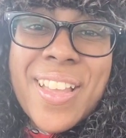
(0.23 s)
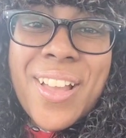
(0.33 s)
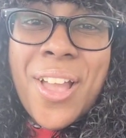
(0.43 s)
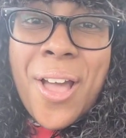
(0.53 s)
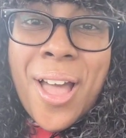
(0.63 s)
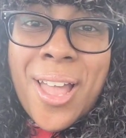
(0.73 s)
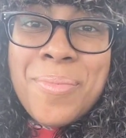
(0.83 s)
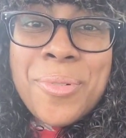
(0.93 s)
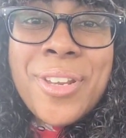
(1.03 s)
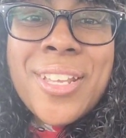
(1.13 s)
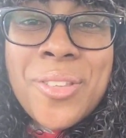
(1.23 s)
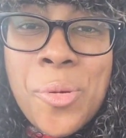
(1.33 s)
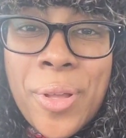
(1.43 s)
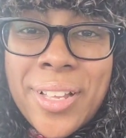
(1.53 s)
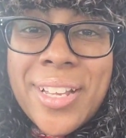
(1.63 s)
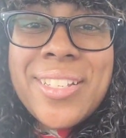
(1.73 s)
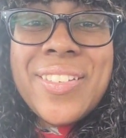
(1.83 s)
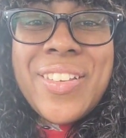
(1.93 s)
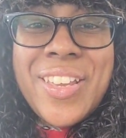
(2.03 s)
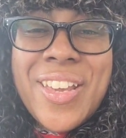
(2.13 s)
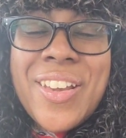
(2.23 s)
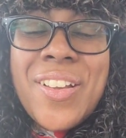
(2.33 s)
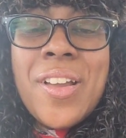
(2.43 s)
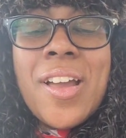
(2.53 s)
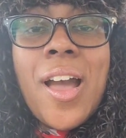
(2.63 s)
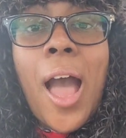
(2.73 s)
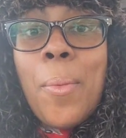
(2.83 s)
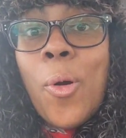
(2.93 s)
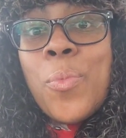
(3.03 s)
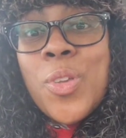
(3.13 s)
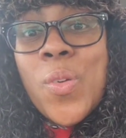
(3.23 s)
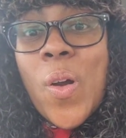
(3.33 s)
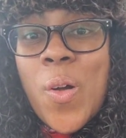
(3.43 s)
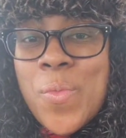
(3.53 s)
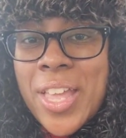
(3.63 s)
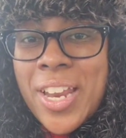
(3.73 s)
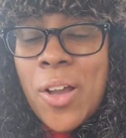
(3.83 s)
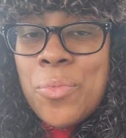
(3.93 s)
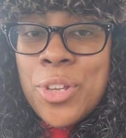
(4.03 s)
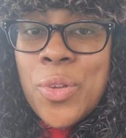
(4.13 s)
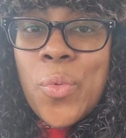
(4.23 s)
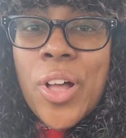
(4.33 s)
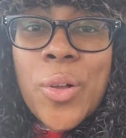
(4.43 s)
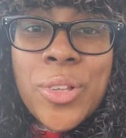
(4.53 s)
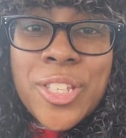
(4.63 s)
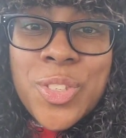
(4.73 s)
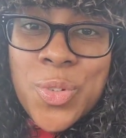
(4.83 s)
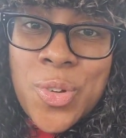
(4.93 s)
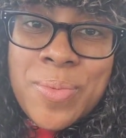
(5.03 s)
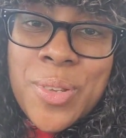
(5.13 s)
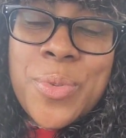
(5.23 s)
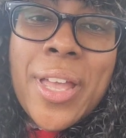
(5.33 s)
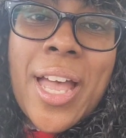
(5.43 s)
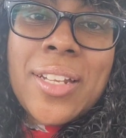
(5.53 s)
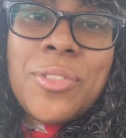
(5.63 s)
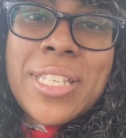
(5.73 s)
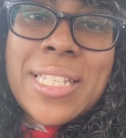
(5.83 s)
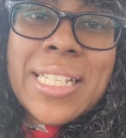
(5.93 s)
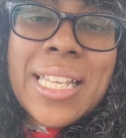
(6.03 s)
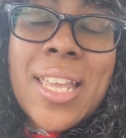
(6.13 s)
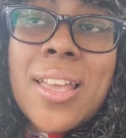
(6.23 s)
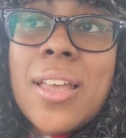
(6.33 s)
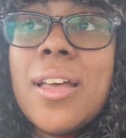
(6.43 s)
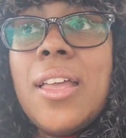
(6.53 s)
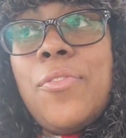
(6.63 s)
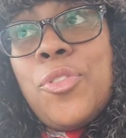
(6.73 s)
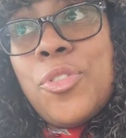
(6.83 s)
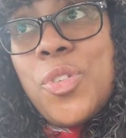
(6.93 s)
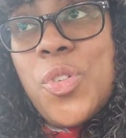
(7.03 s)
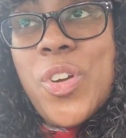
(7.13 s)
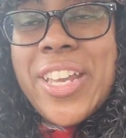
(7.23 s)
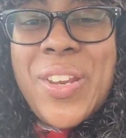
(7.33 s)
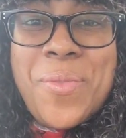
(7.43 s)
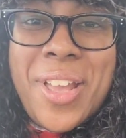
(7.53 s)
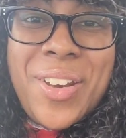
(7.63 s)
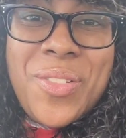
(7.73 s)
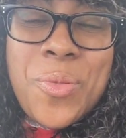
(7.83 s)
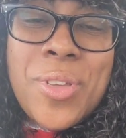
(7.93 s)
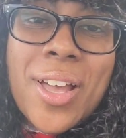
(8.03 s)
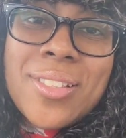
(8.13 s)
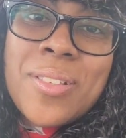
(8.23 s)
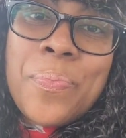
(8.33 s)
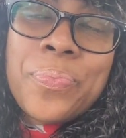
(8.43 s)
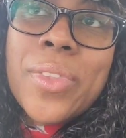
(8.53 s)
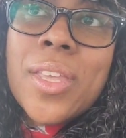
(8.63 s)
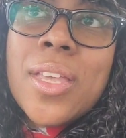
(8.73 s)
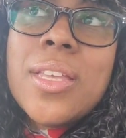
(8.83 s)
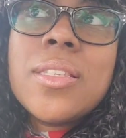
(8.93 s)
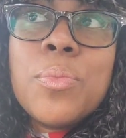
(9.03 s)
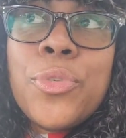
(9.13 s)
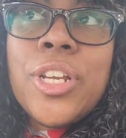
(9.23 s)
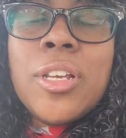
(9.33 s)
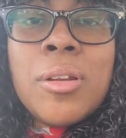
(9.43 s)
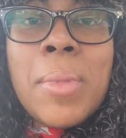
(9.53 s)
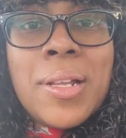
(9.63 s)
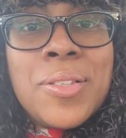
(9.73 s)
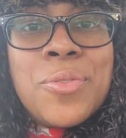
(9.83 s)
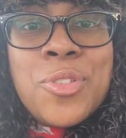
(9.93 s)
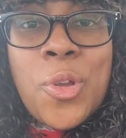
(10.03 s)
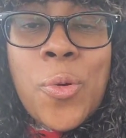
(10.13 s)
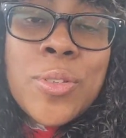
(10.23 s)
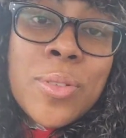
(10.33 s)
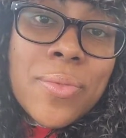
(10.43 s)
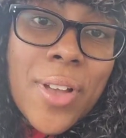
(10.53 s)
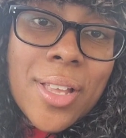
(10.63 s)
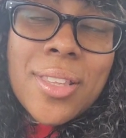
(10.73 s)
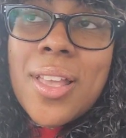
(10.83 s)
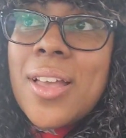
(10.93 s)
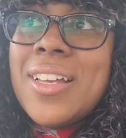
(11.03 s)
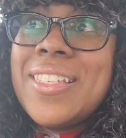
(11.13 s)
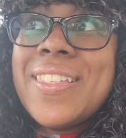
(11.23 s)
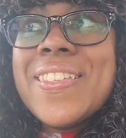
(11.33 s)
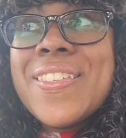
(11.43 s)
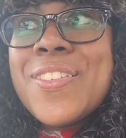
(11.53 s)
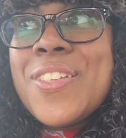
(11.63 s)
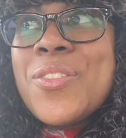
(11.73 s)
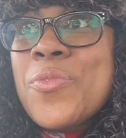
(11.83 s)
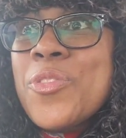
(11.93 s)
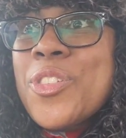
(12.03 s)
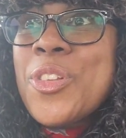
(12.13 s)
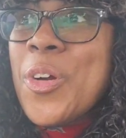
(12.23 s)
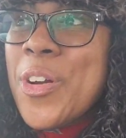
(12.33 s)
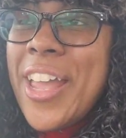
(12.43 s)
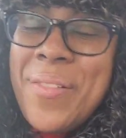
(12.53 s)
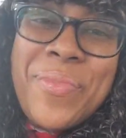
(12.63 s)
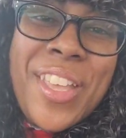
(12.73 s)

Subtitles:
Hi, Monique Noel-Gunter here. I'm hoping you all made out pretty well with the storms that we had recently. If you're in New York anyway, I know that we got some pretty good amounts of snow, which was fun because 'tis the season for snow, right?